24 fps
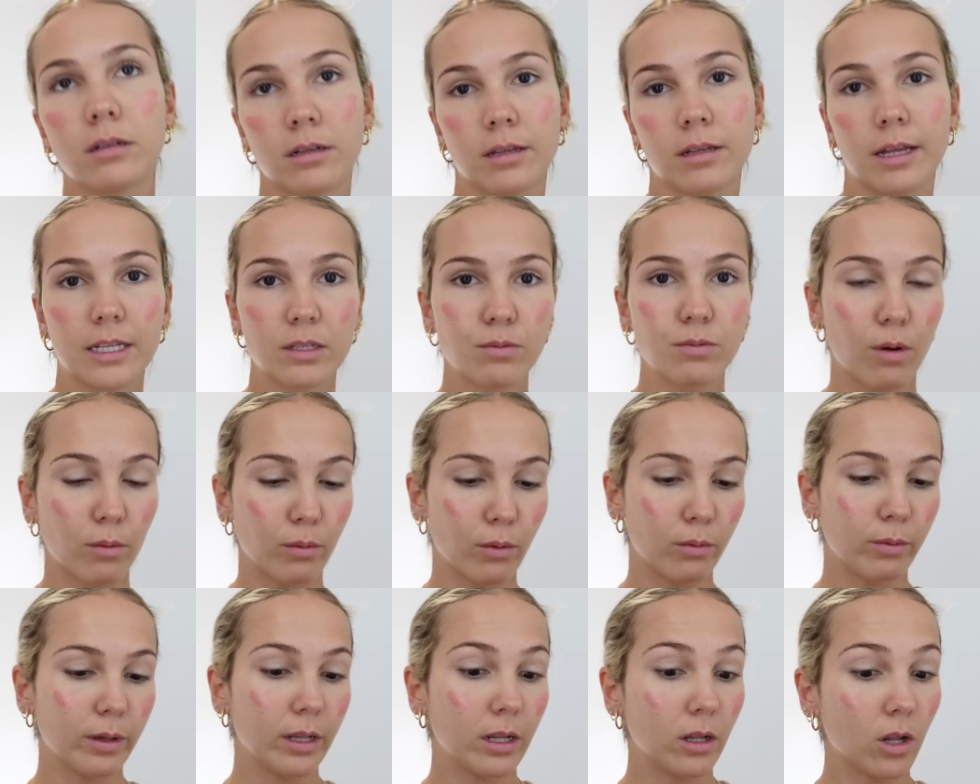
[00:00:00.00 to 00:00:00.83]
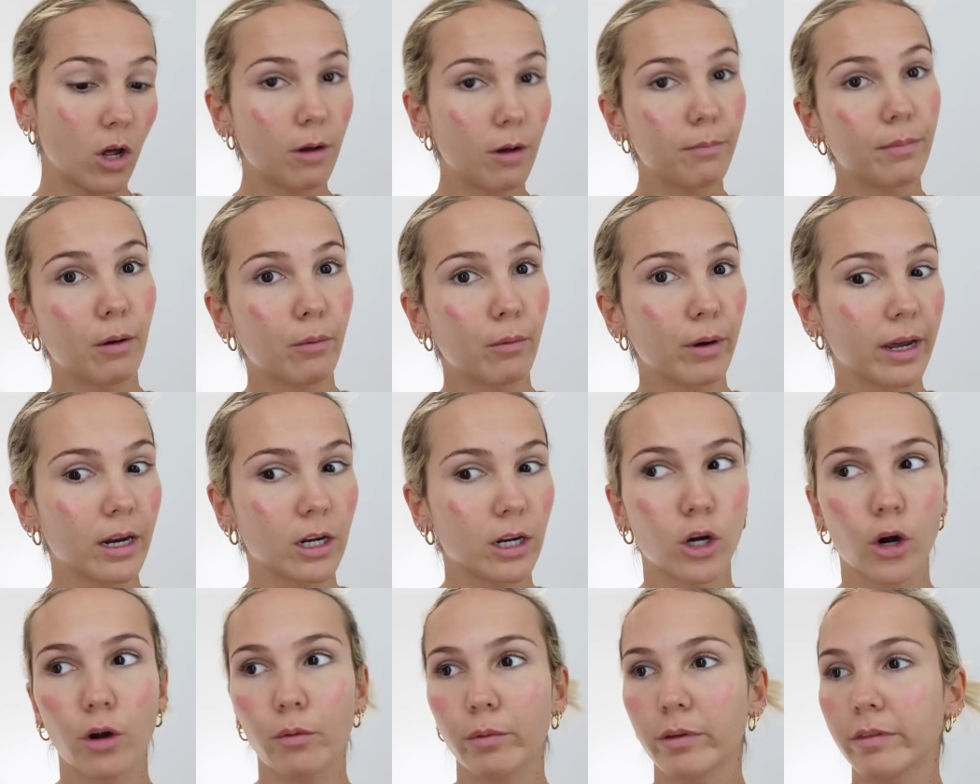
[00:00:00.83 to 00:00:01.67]
That's probably a lot, but we're going
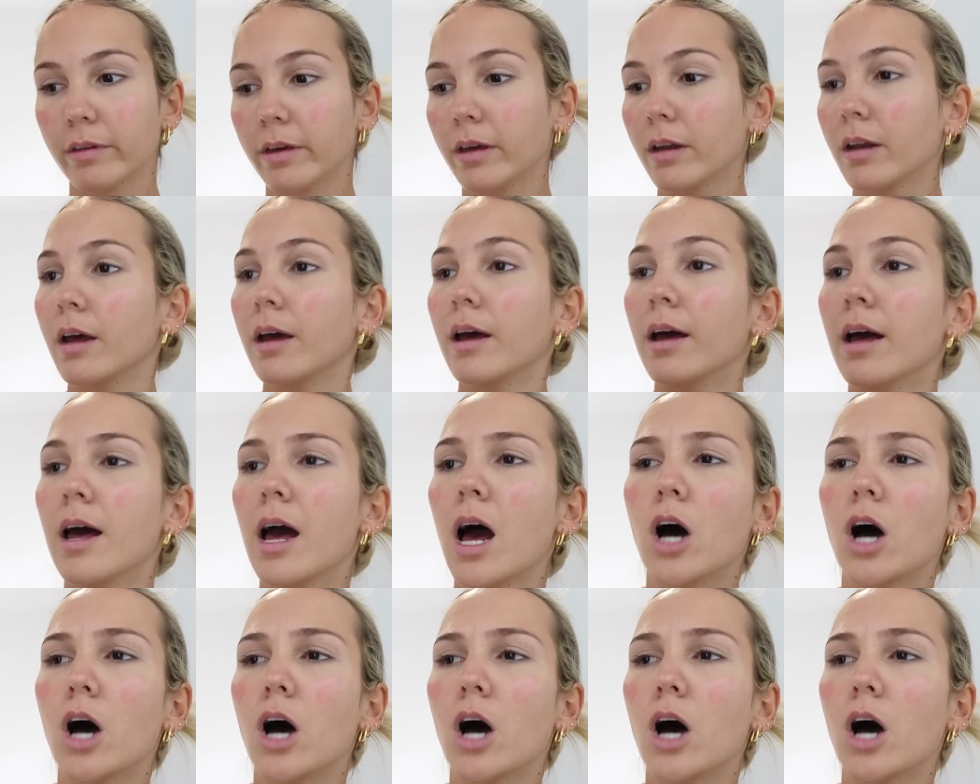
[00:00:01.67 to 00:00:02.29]
to go with it.